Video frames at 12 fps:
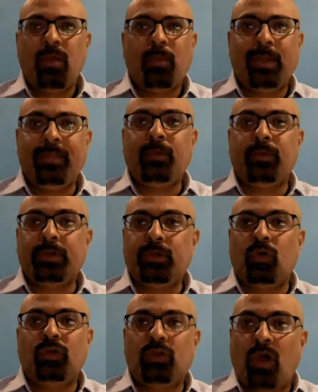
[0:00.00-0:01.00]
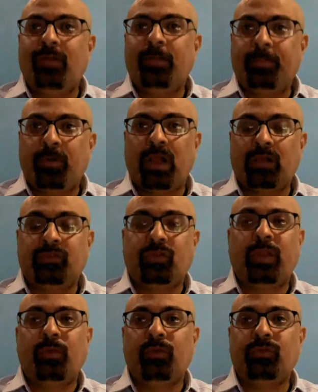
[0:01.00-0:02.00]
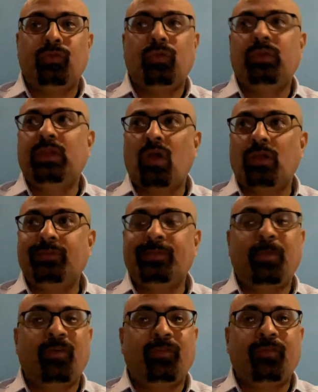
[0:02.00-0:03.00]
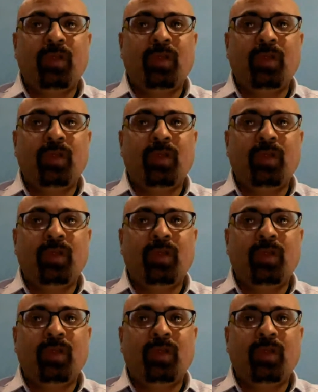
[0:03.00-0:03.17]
when there were no novel products, or there was the concept of